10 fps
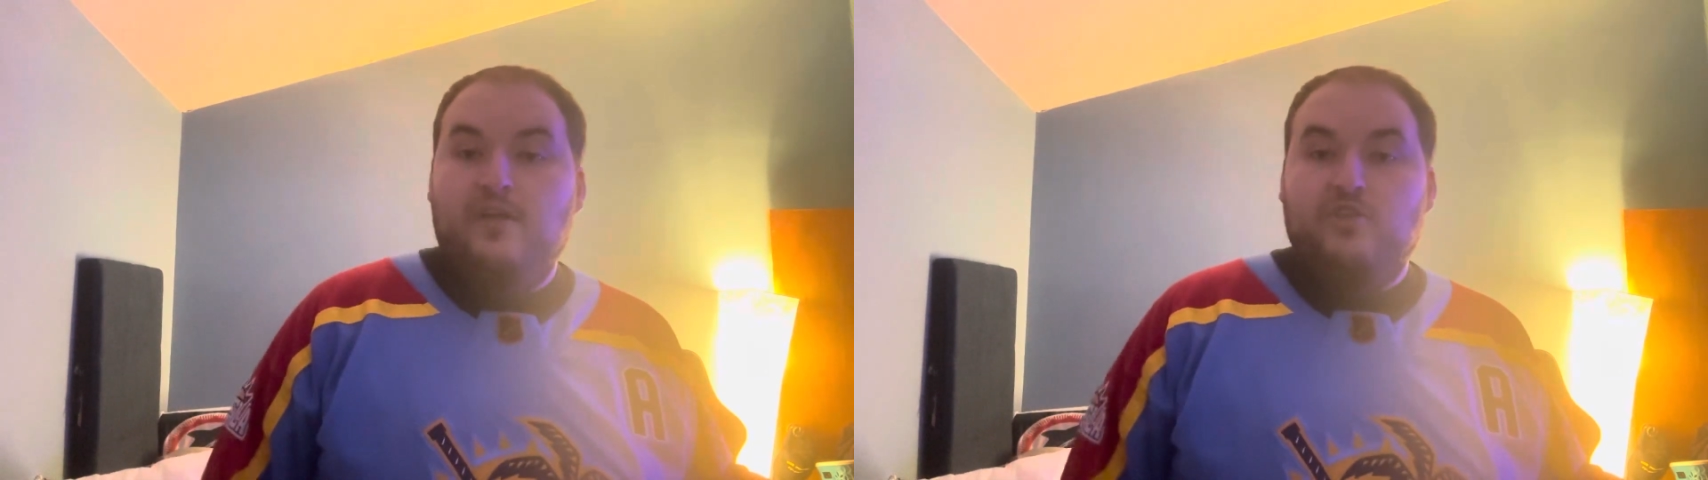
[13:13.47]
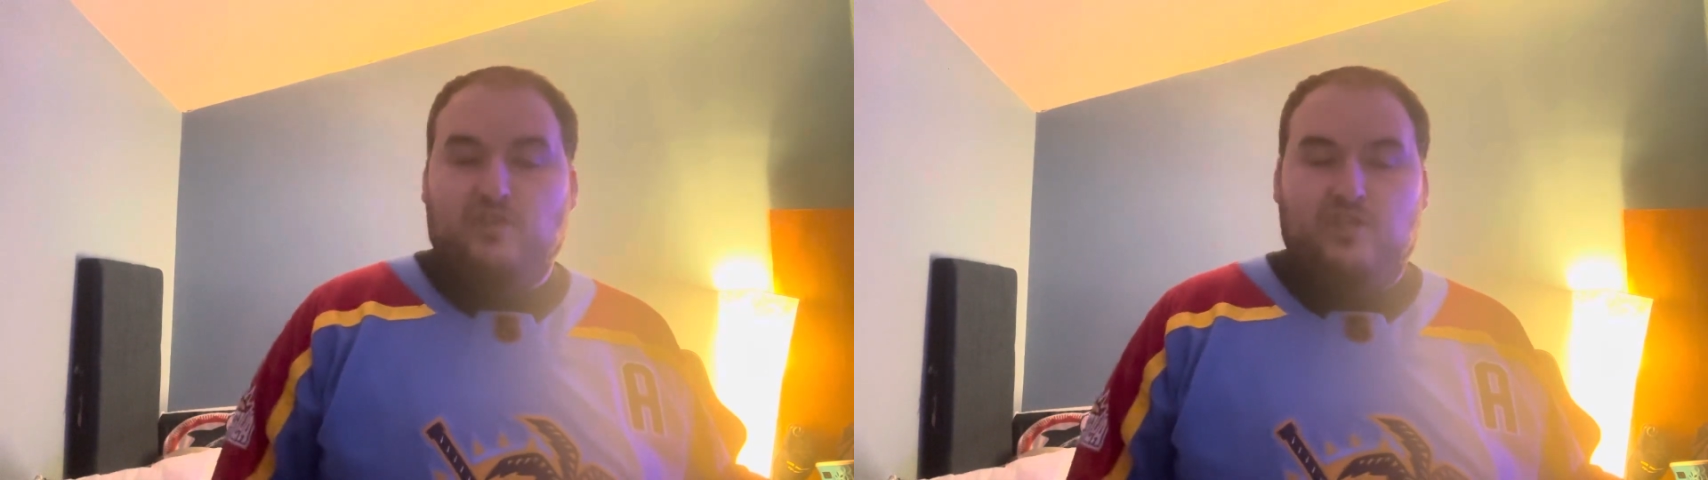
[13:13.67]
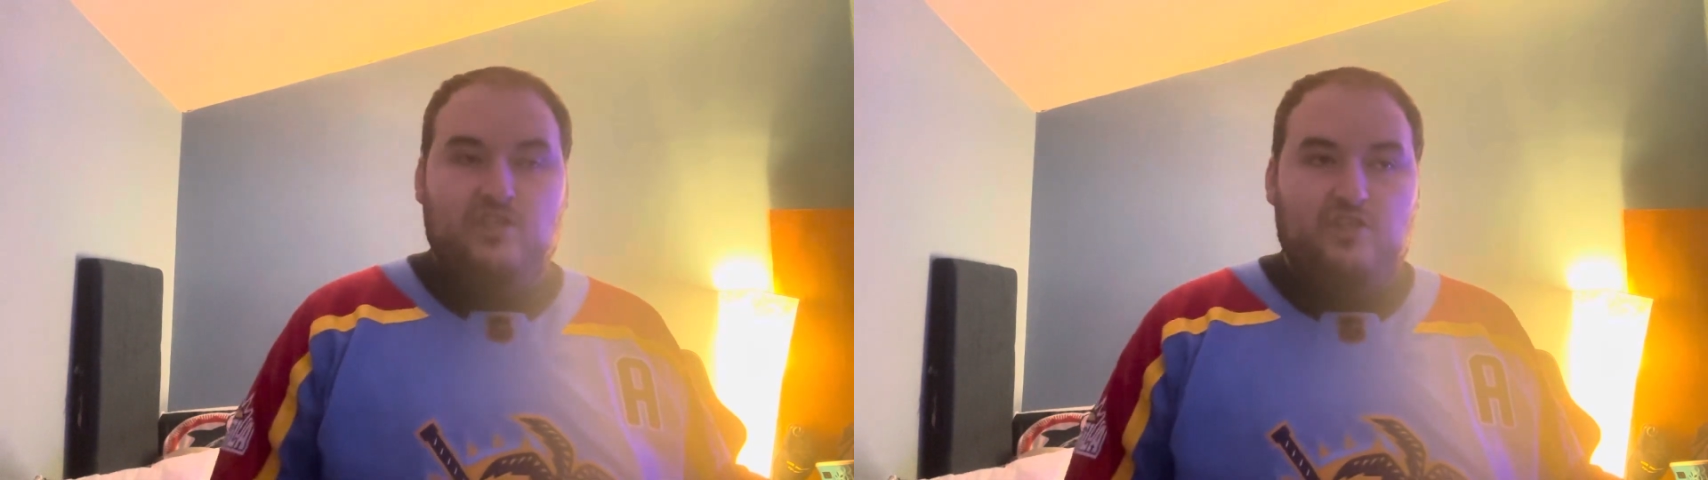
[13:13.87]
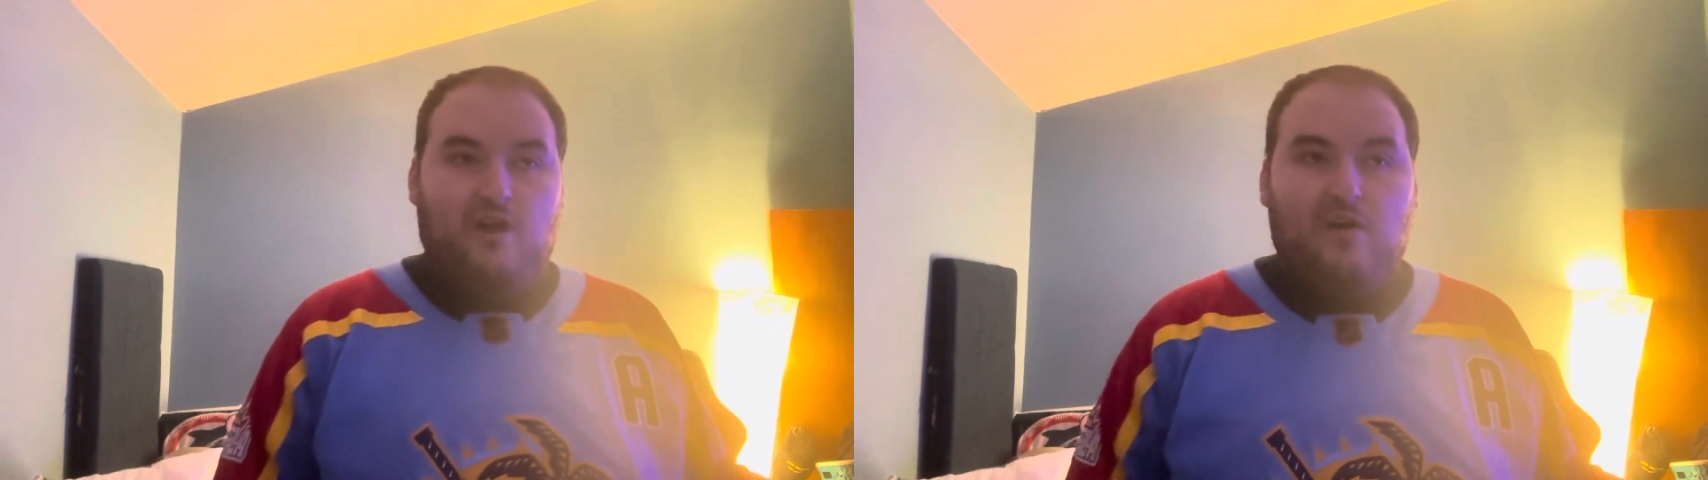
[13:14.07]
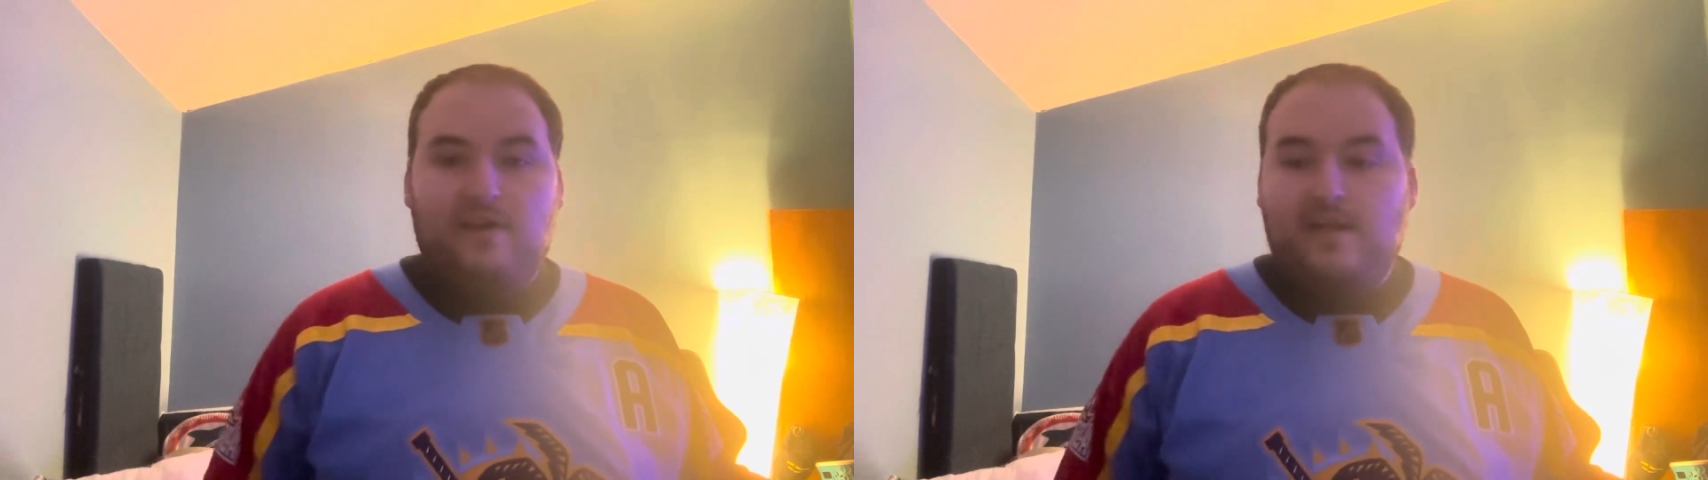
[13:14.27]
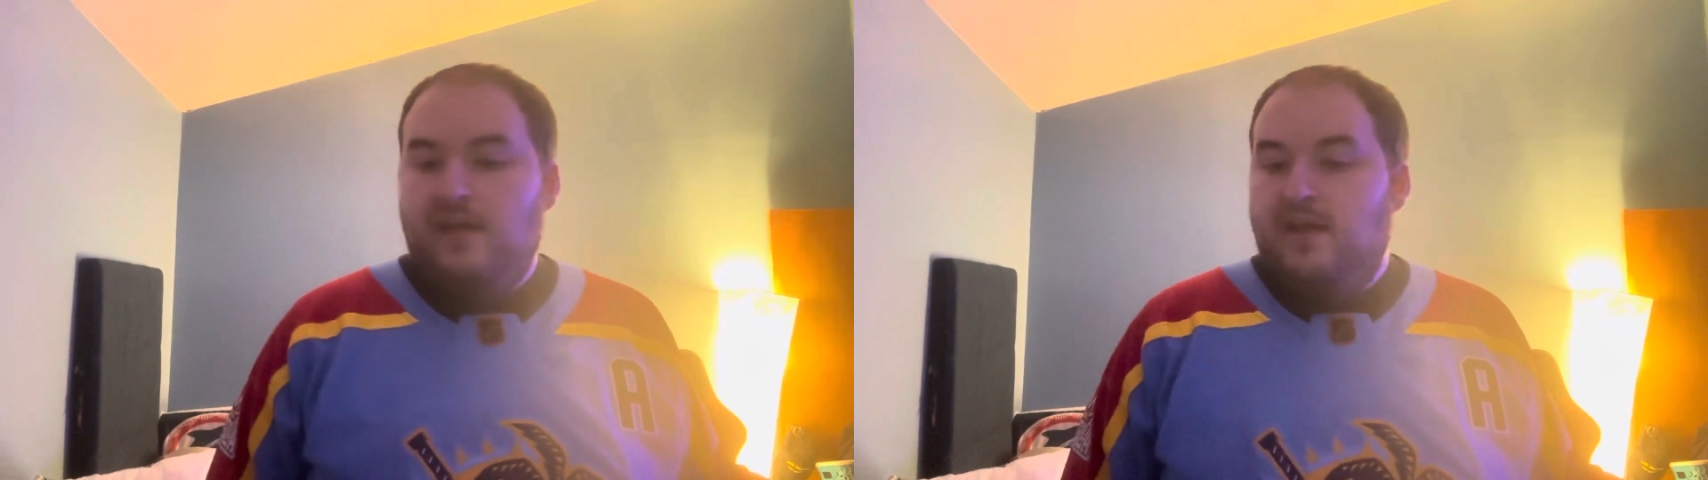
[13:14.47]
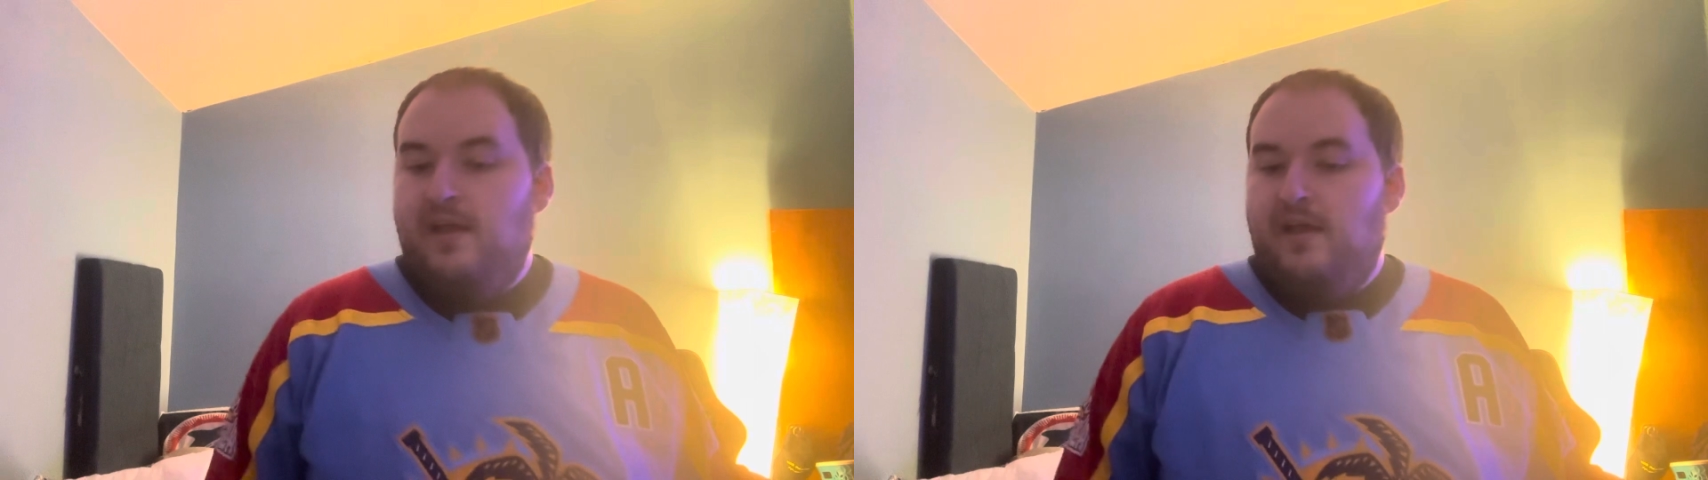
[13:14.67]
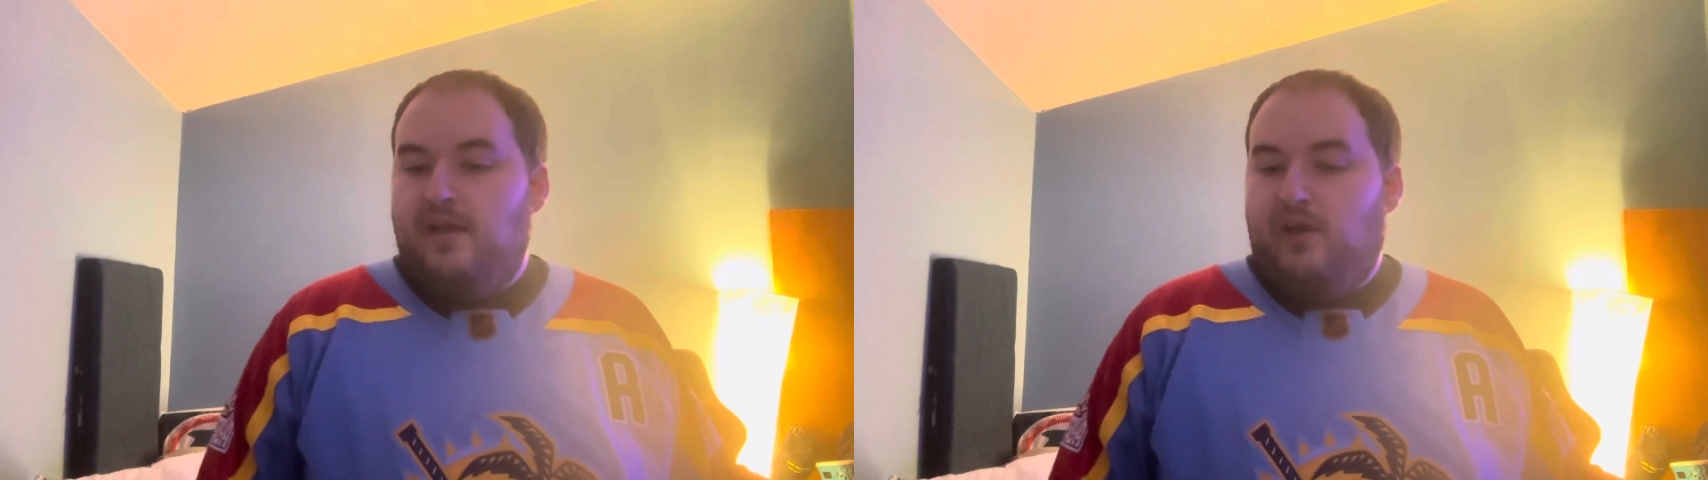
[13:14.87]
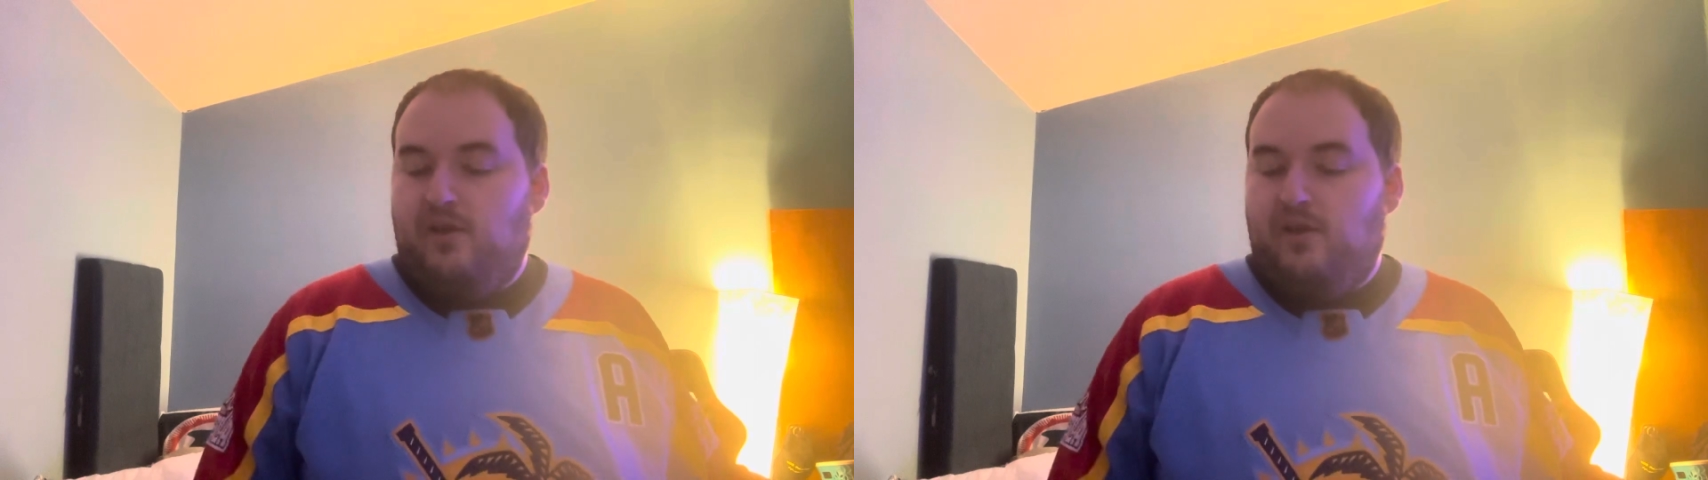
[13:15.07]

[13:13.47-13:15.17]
Tristan Jarry. The